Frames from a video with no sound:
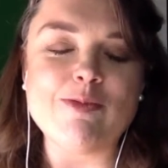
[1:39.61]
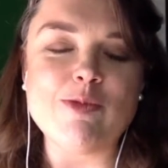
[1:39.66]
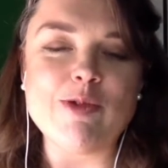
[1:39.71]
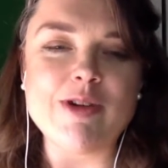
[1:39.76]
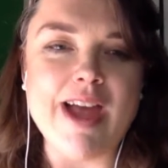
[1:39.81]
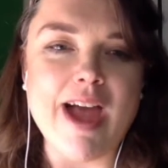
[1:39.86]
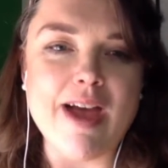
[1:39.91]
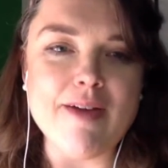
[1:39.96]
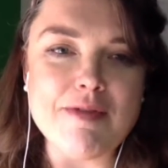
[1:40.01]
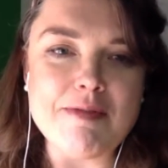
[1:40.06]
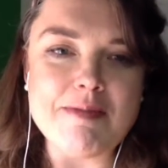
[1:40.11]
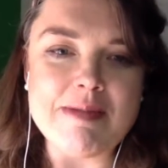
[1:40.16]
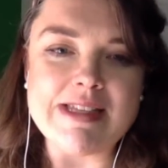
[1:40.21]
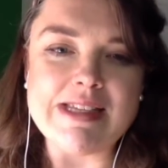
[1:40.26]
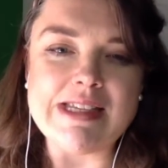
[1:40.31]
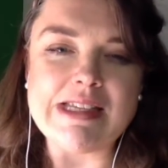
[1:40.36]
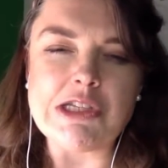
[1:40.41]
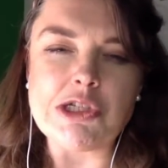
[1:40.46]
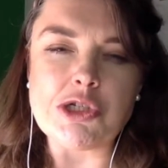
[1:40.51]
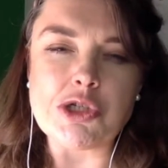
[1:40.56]
We haven't
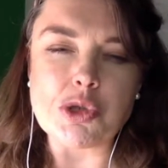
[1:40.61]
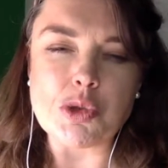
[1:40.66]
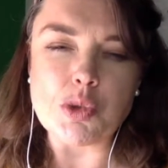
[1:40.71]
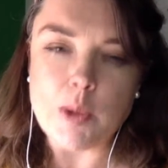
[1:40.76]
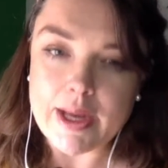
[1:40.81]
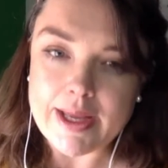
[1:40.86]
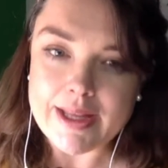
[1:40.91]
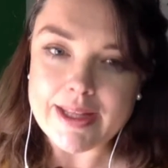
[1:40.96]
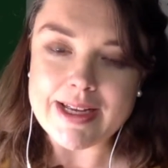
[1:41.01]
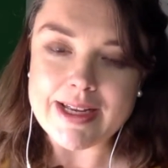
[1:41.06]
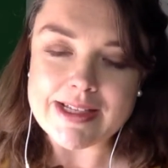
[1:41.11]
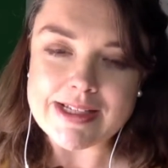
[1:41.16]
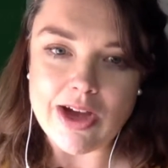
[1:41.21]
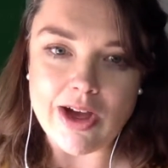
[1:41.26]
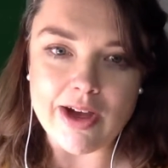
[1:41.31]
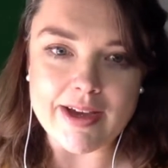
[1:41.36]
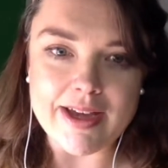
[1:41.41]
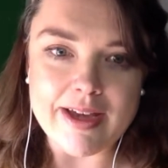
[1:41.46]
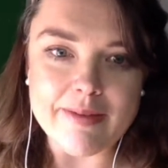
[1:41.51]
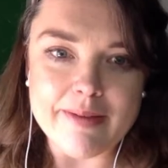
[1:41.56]
been strictly
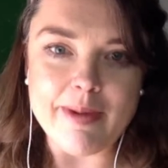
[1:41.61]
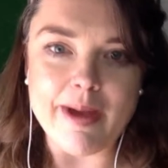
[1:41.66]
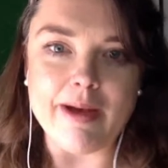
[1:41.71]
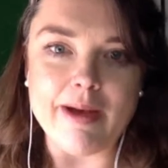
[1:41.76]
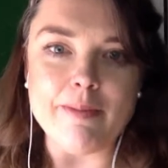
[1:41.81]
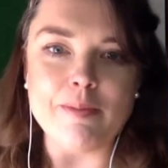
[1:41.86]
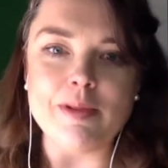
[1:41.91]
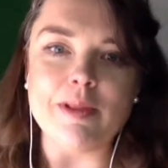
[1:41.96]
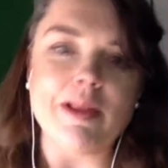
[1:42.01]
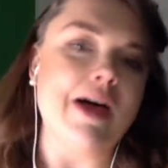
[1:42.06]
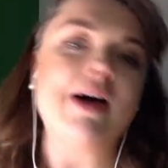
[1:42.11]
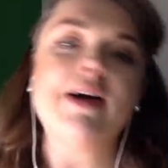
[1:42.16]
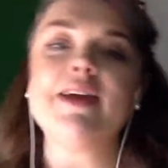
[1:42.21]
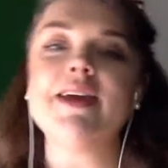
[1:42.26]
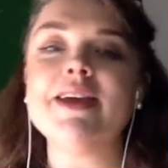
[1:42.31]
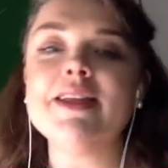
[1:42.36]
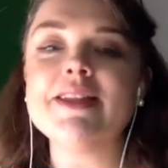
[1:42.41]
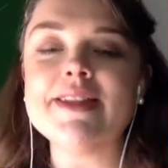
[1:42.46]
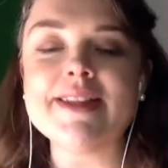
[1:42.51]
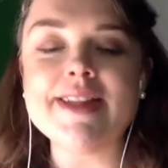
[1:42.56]
talking about
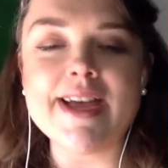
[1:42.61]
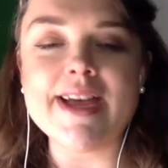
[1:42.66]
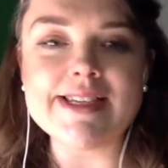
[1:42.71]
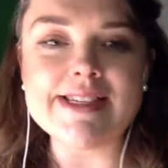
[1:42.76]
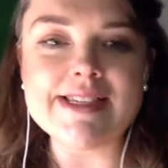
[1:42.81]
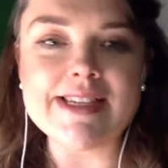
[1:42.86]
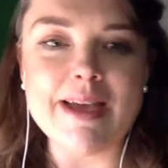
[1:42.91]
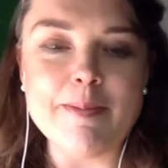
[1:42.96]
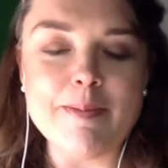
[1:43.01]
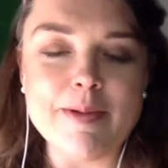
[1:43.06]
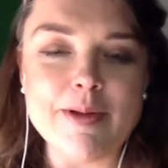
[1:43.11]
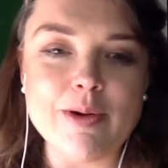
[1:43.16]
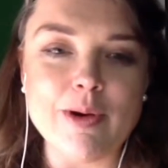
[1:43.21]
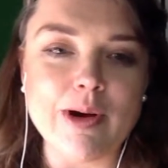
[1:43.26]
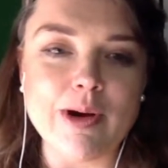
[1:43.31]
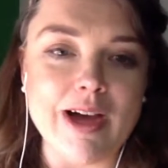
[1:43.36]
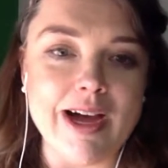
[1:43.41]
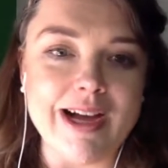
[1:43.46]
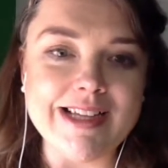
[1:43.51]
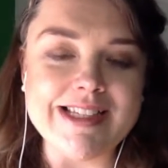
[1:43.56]
blogging the last couple
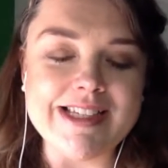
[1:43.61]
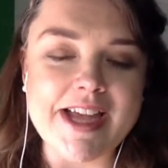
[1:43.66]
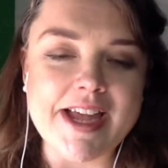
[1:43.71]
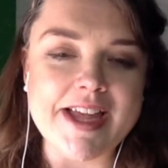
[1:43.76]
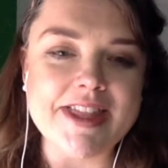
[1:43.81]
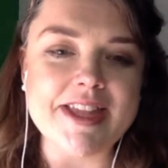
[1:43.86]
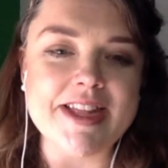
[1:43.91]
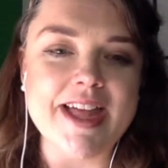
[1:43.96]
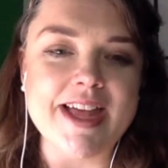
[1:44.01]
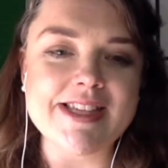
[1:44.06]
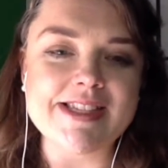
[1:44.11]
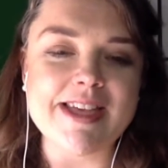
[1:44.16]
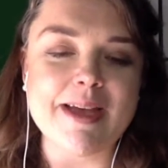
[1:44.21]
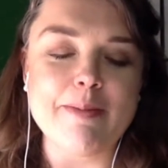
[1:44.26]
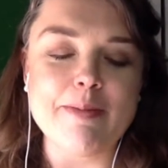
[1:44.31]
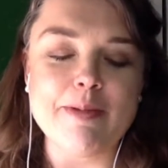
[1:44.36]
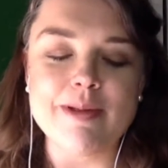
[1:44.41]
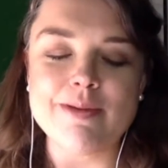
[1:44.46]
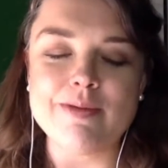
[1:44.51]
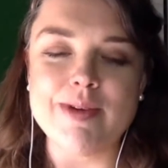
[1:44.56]
or content the last
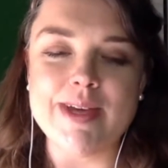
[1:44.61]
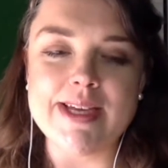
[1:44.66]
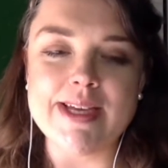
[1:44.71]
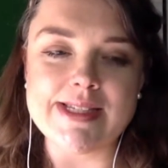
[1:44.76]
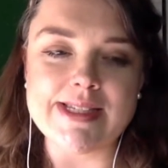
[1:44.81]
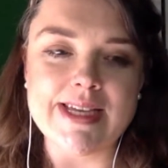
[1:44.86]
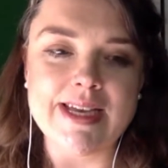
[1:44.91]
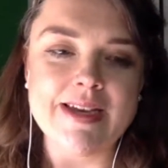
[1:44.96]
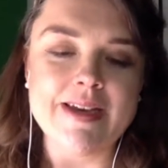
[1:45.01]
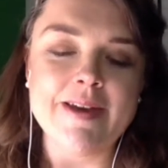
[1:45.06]
couple of weeks.